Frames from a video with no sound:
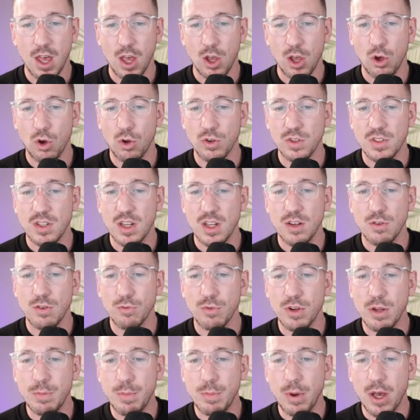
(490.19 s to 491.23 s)
Content
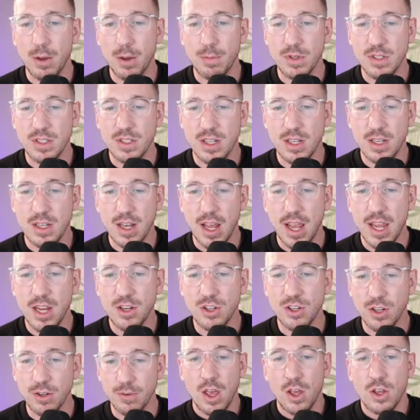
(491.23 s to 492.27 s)
Repurposing Agent.